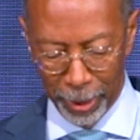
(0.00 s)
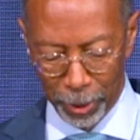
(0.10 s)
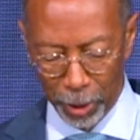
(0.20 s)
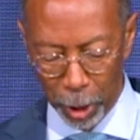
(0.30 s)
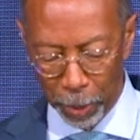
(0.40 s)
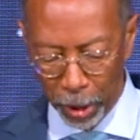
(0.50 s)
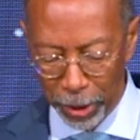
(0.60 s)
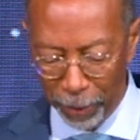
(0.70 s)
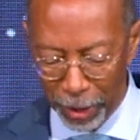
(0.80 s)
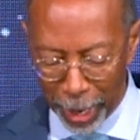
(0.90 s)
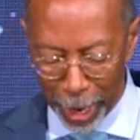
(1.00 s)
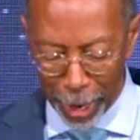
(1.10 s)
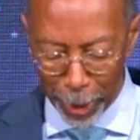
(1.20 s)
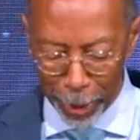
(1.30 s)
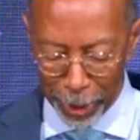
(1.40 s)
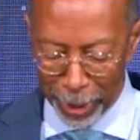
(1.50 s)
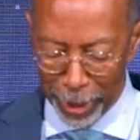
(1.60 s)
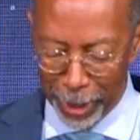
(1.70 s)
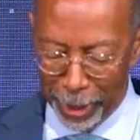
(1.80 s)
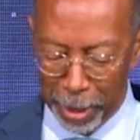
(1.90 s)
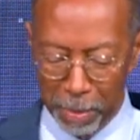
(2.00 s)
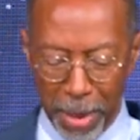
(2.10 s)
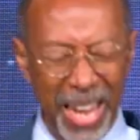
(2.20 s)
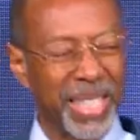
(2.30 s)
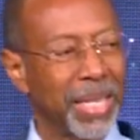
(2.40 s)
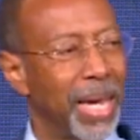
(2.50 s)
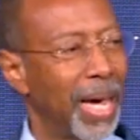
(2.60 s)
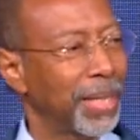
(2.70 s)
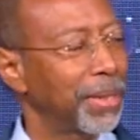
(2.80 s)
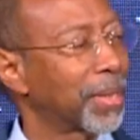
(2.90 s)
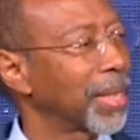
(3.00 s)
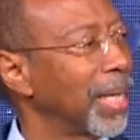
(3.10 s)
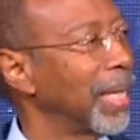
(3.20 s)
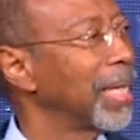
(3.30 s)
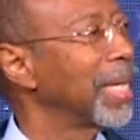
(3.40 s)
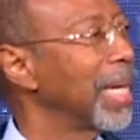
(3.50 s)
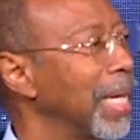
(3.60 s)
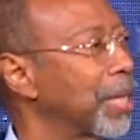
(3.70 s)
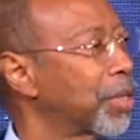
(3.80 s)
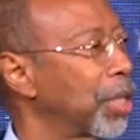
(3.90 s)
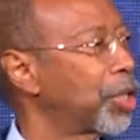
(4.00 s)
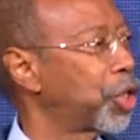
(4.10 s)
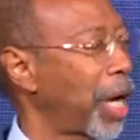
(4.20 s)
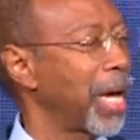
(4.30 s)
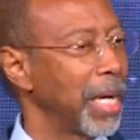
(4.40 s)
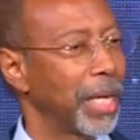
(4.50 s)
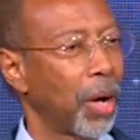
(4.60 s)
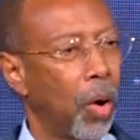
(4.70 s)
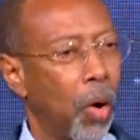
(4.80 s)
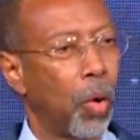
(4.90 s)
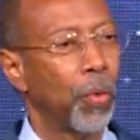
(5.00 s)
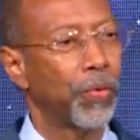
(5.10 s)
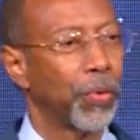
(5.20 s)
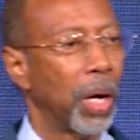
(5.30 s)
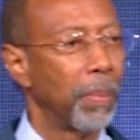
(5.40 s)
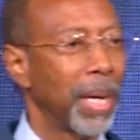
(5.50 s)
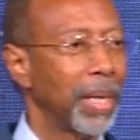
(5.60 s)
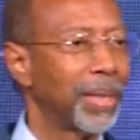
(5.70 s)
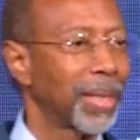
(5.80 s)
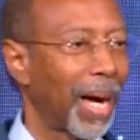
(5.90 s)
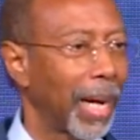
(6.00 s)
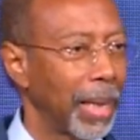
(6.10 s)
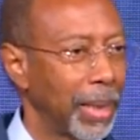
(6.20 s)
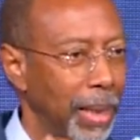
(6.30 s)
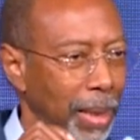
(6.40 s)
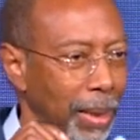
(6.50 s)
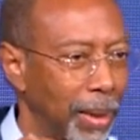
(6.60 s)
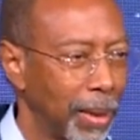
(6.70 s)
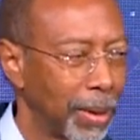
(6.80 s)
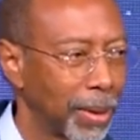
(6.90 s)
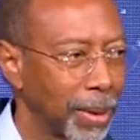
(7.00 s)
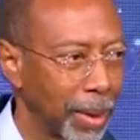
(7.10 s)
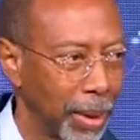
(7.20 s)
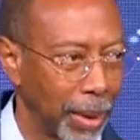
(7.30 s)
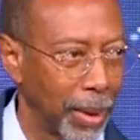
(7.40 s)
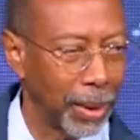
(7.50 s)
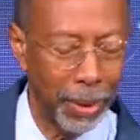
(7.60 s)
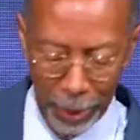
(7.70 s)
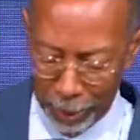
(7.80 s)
so the birds of the air can make nests in its shade," all from a tiny seed.